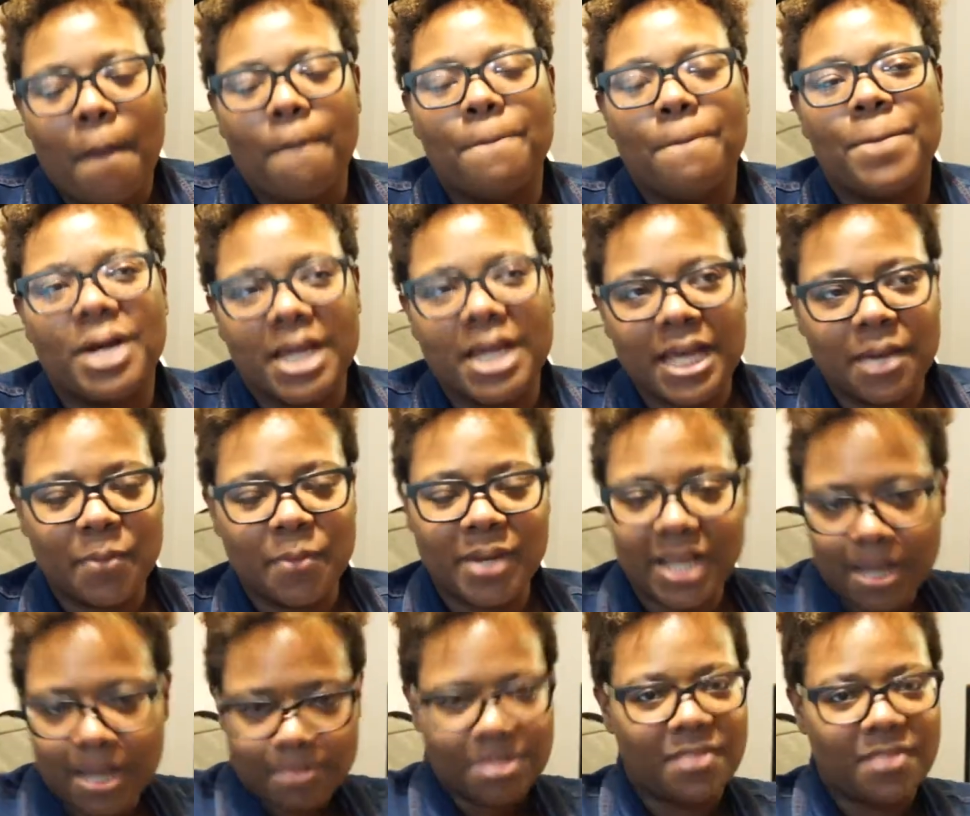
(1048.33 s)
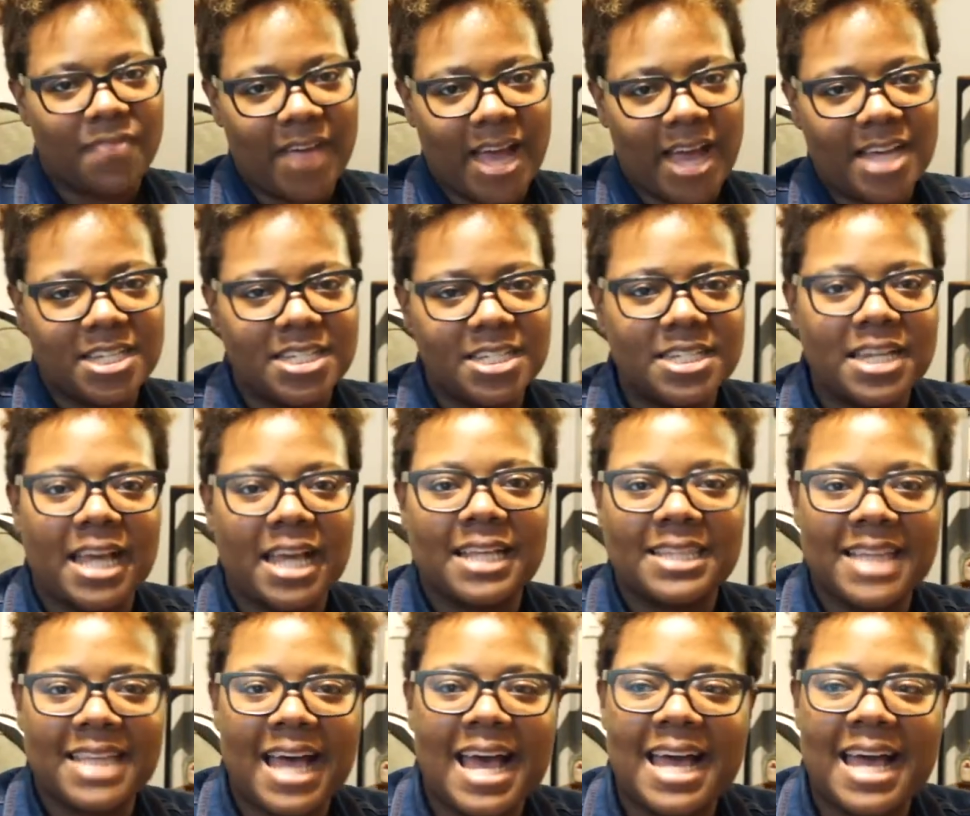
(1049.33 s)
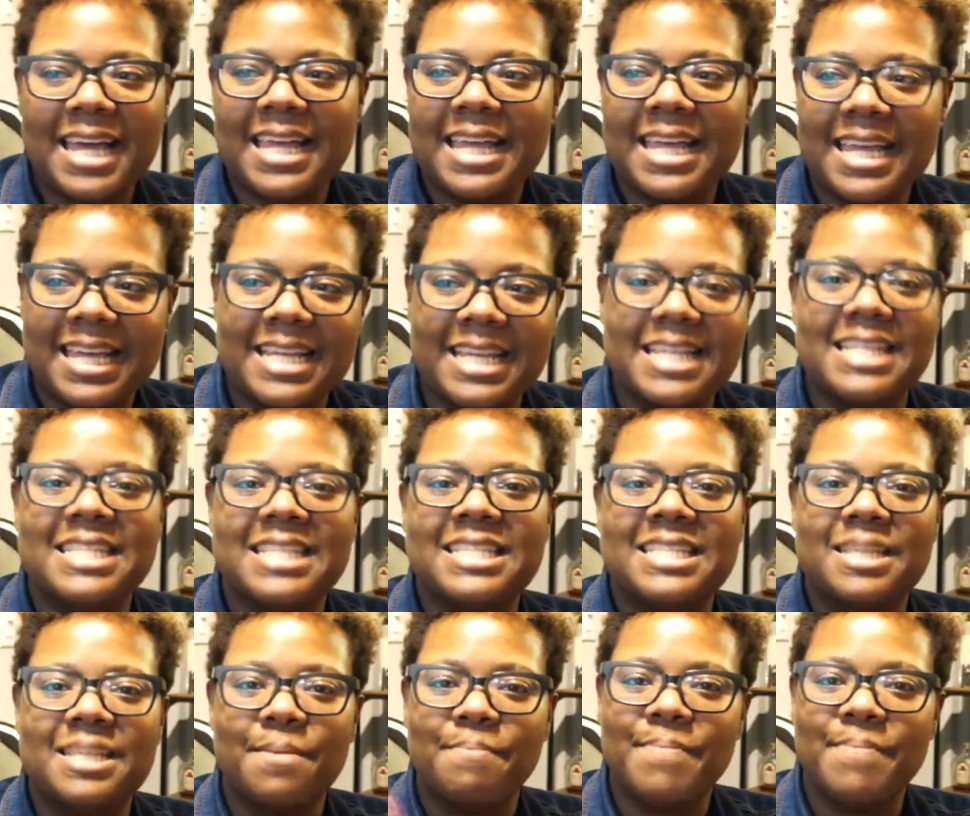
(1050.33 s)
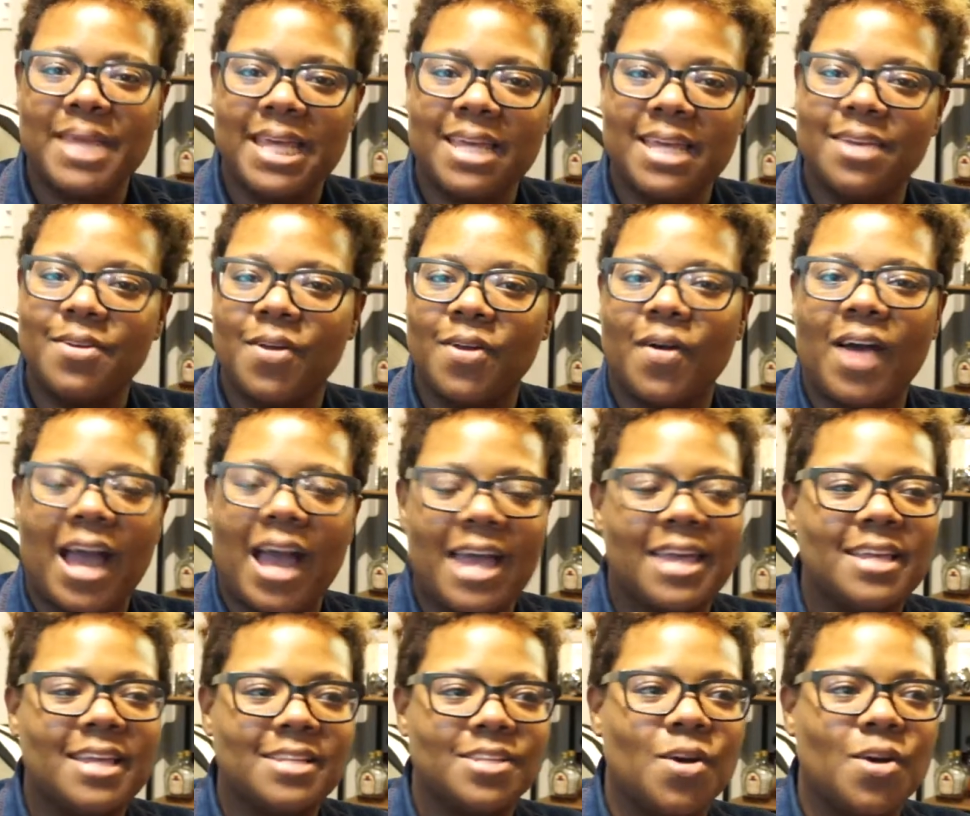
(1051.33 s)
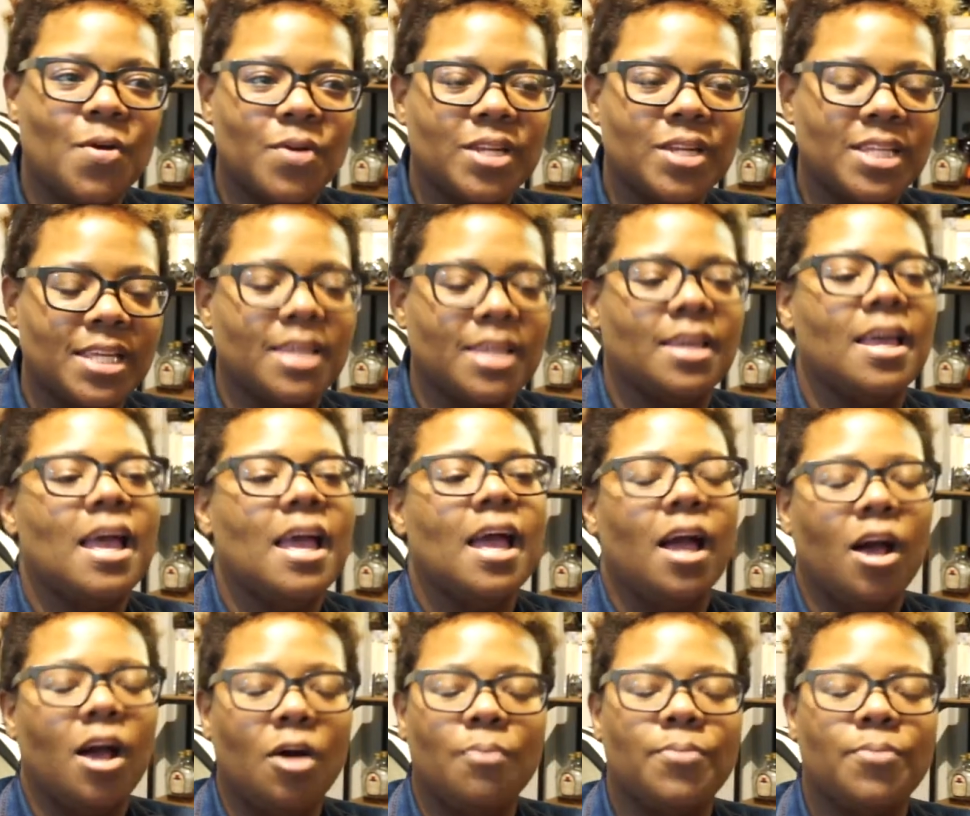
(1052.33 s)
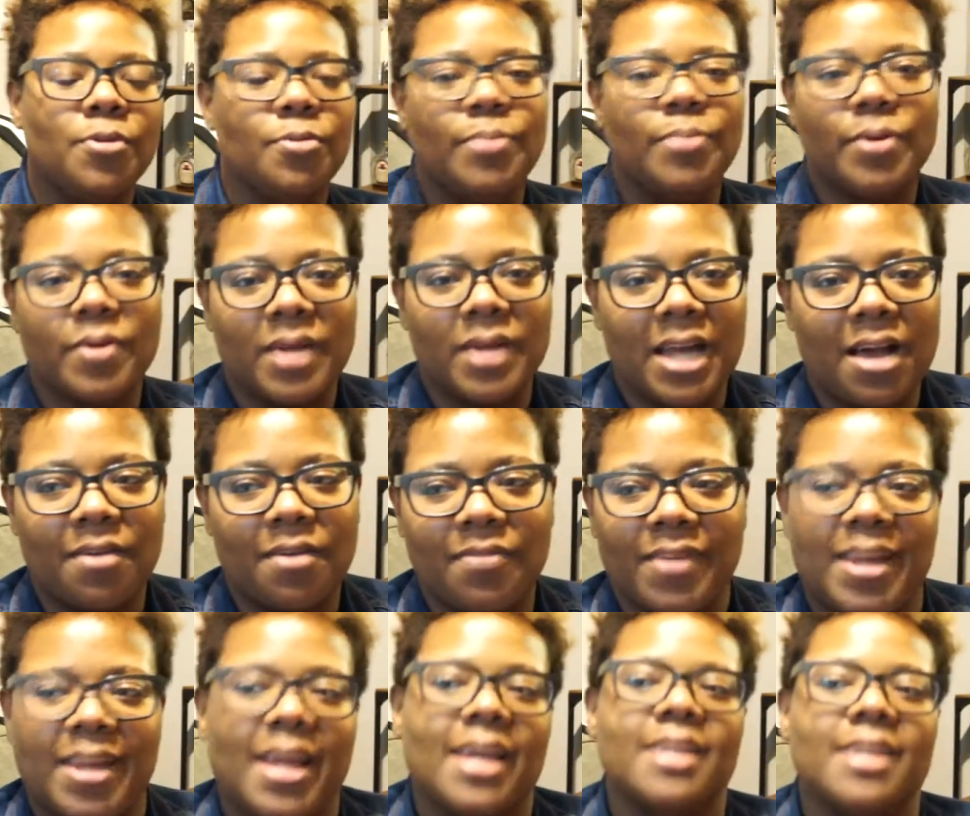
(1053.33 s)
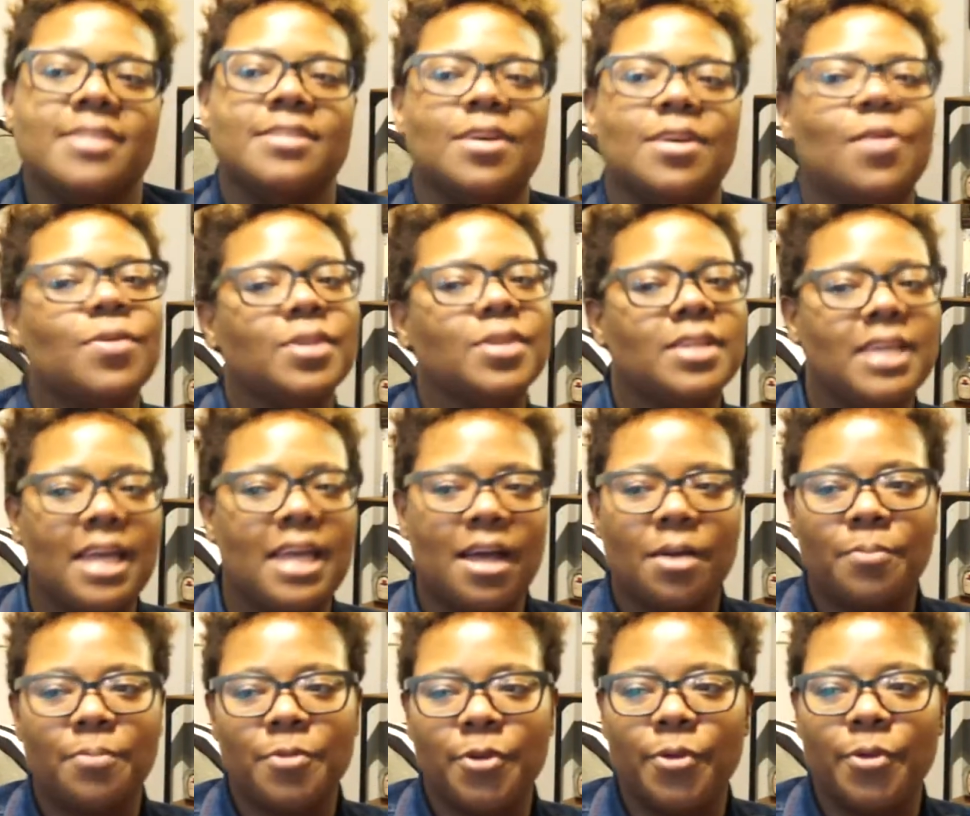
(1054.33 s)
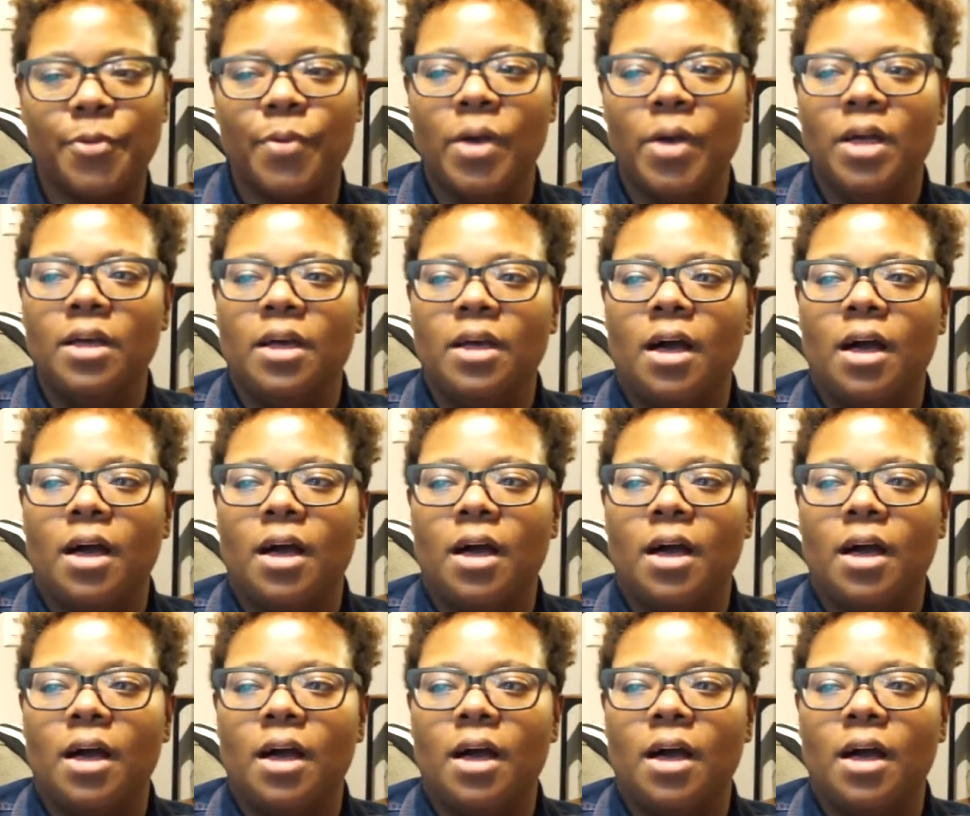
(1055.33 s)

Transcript: but when it comes to fashion like that is me you know I can totally help you build an outfit I can totally help you